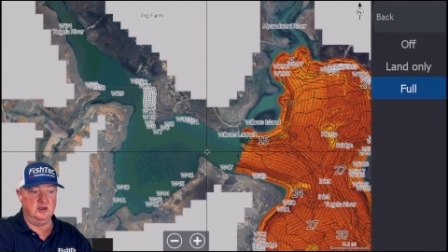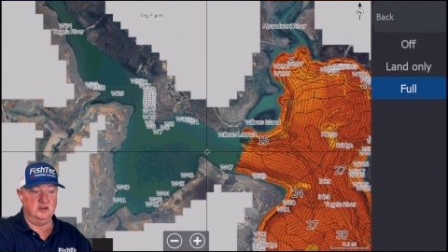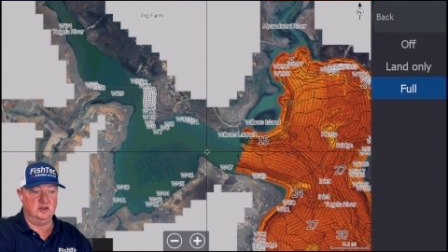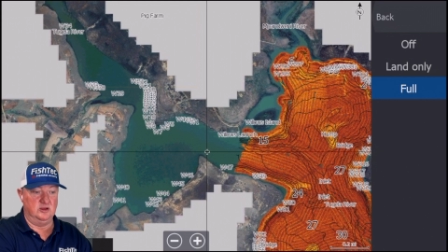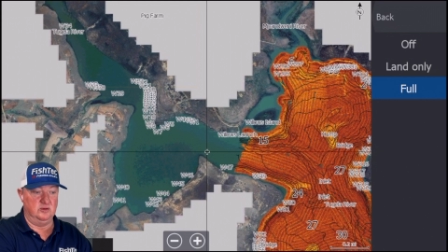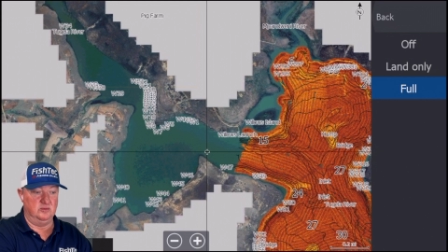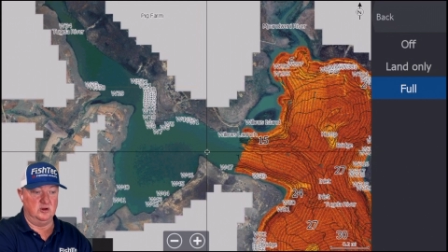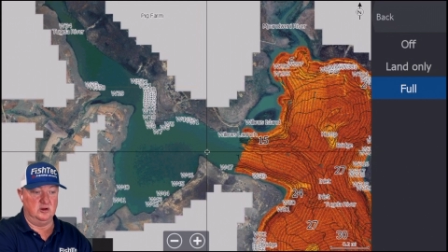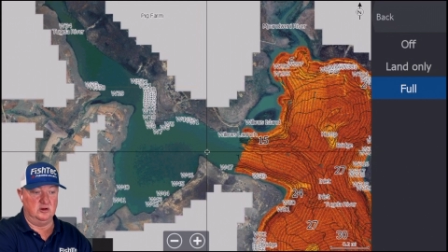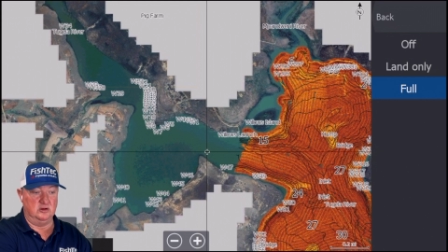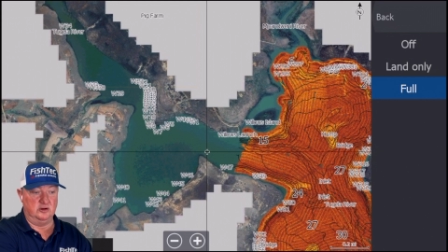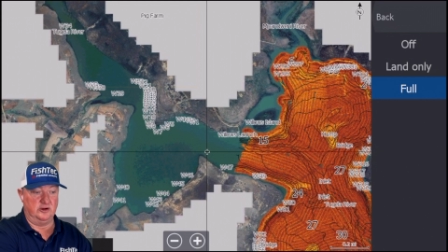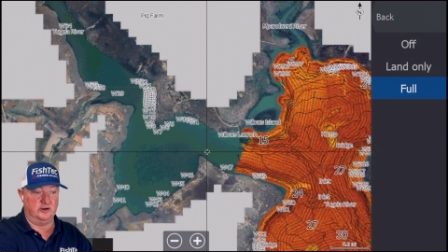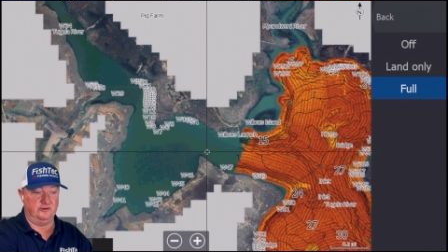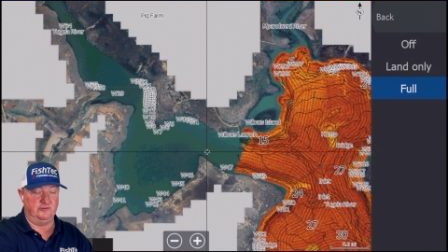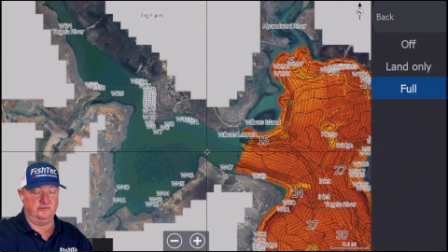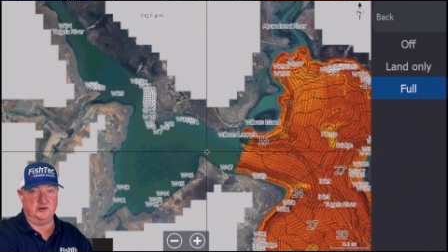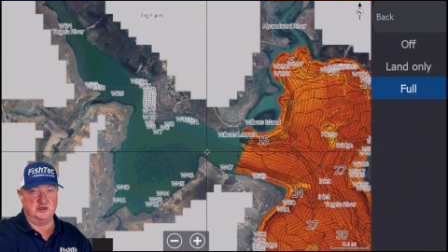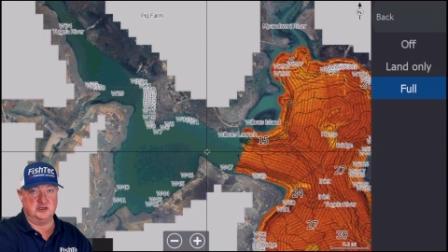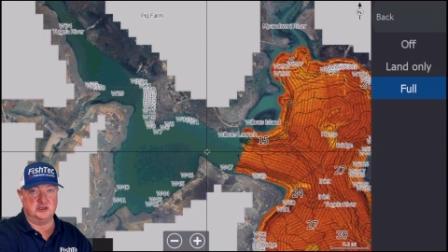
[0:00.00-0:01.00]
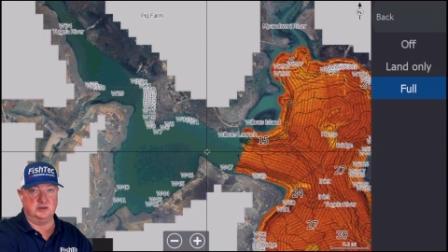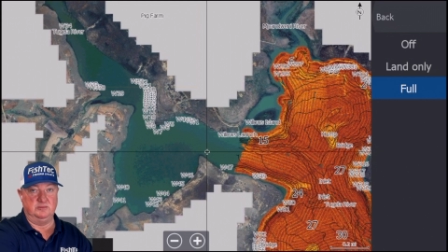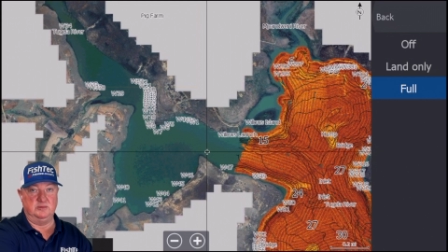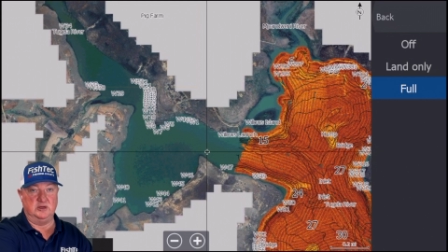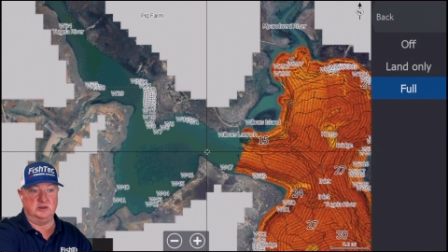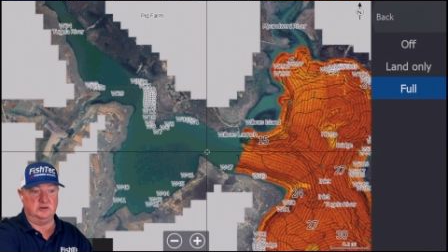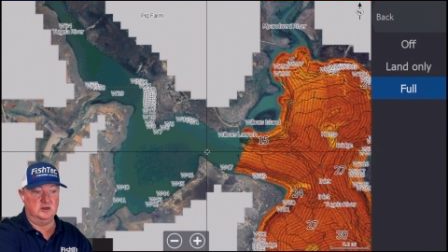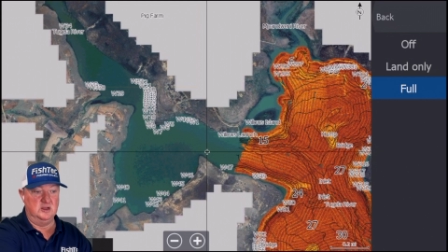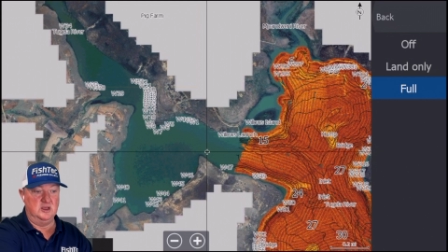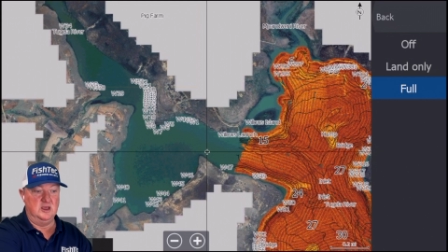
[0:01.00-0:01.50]
there were a lot of
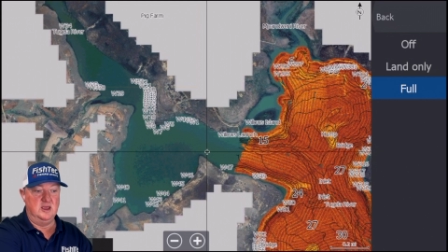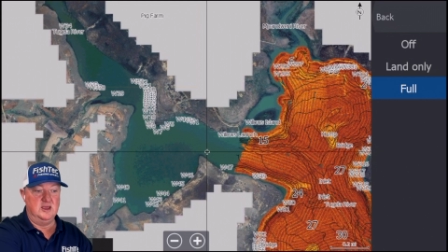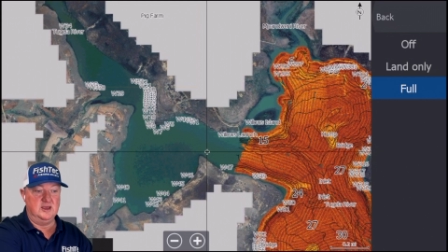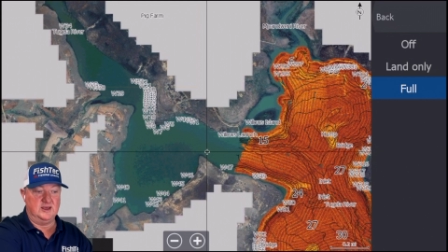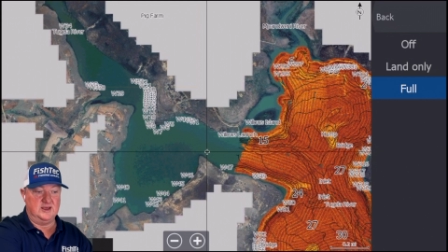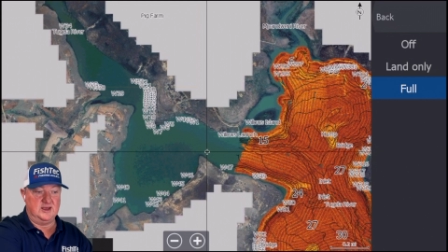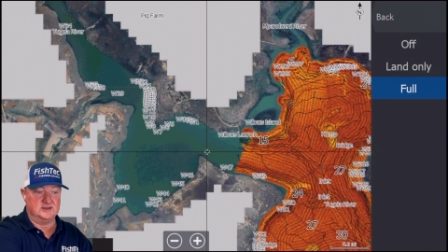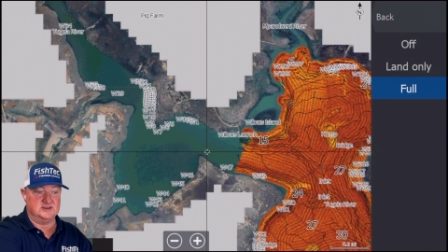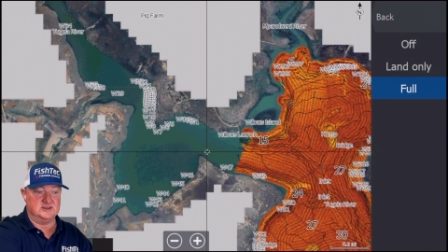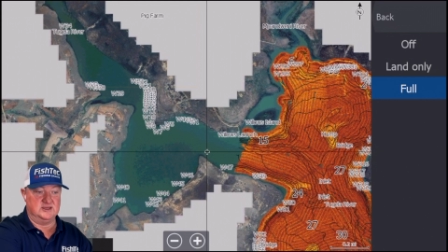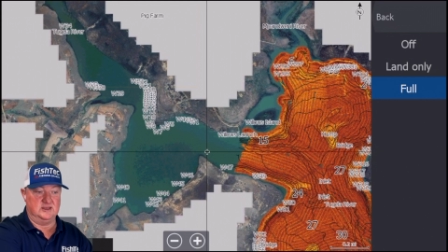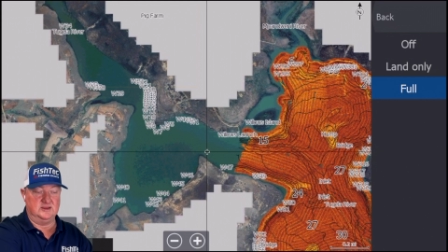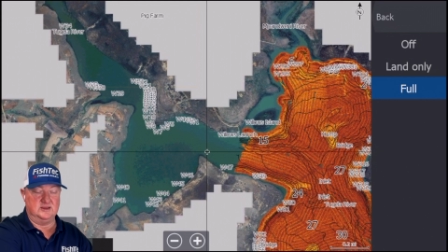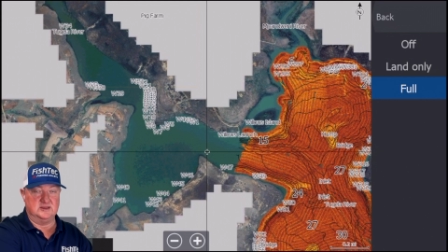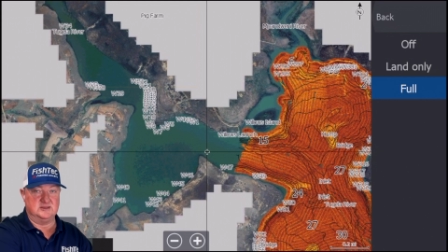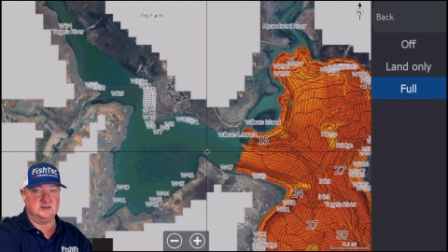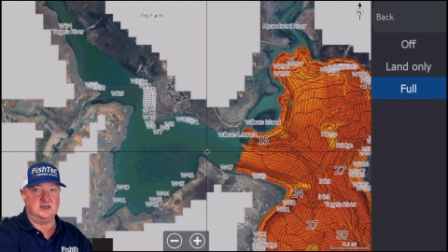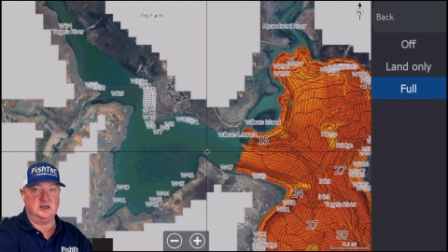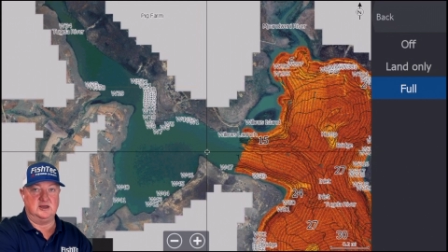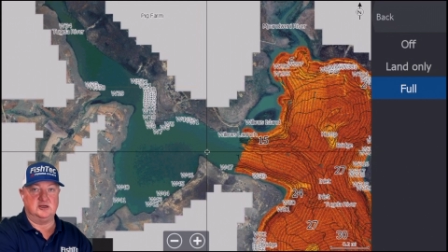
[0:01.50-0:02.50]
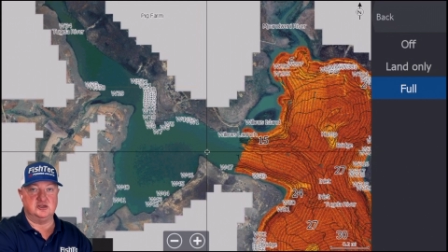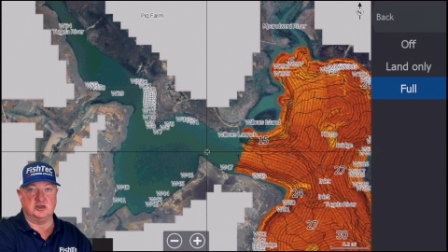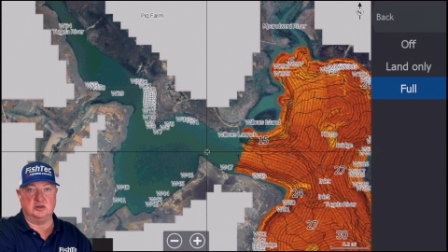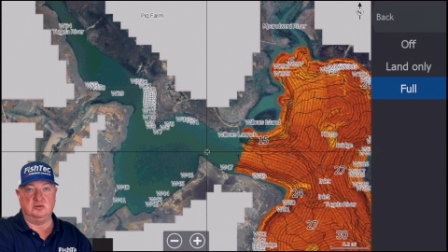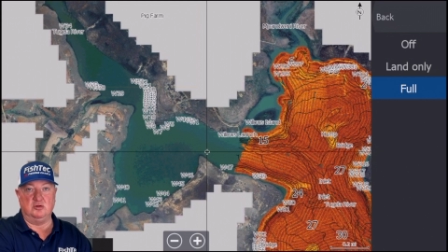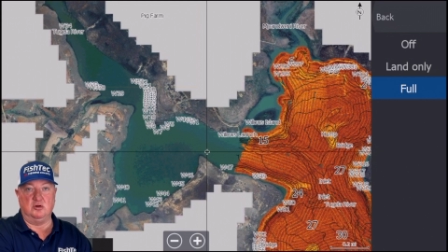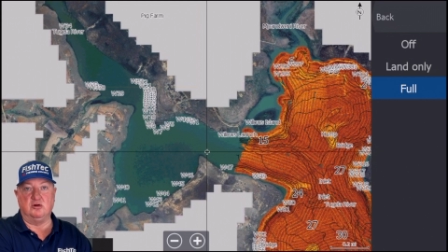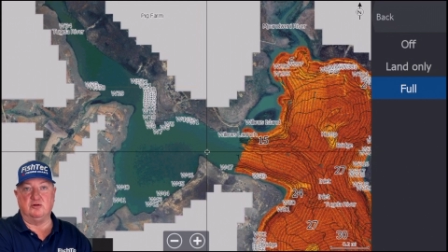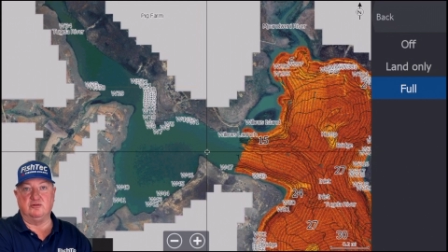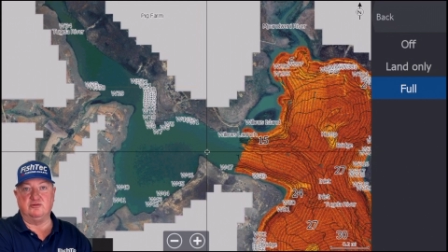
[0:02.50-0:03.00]
fishermen cutting the section
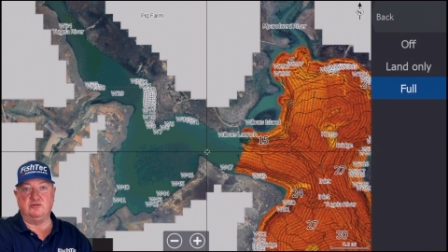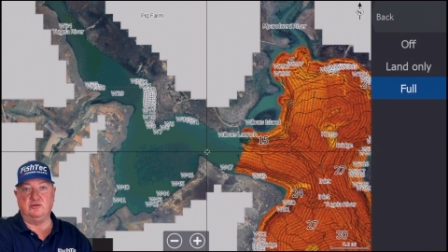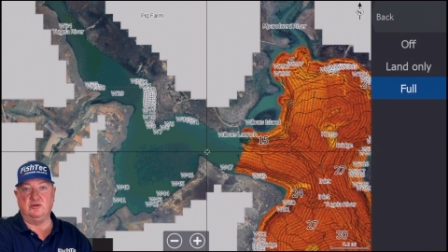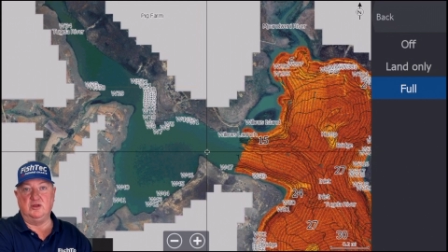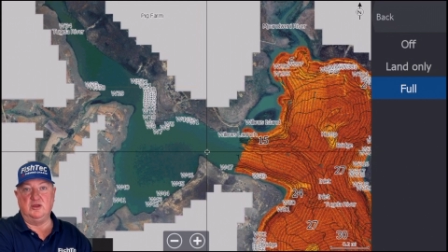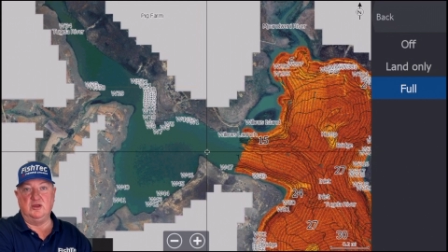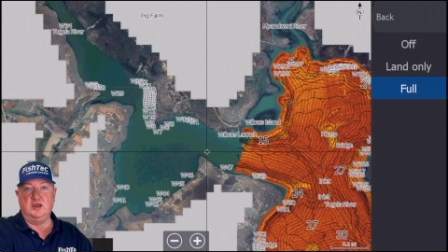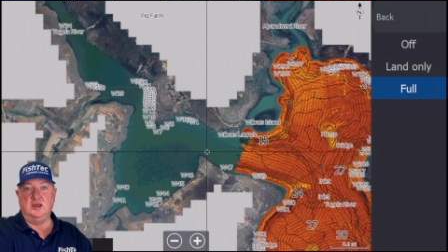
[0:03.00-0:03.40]
off.